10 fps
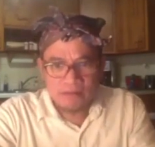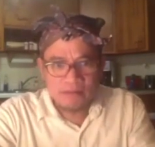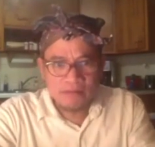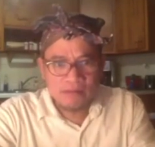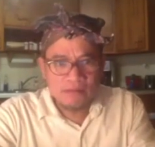
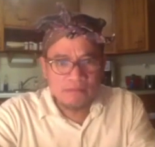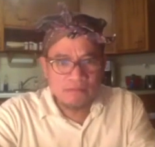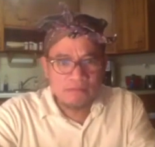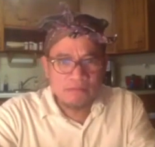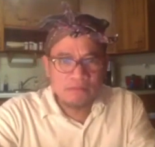
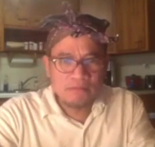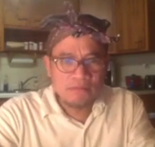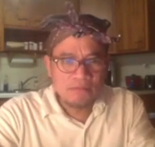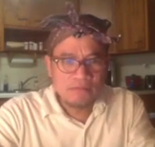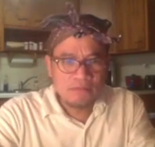
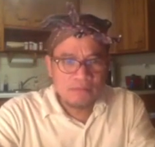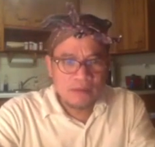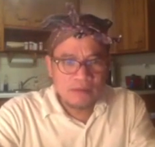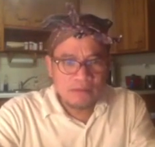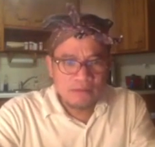Nothing is said.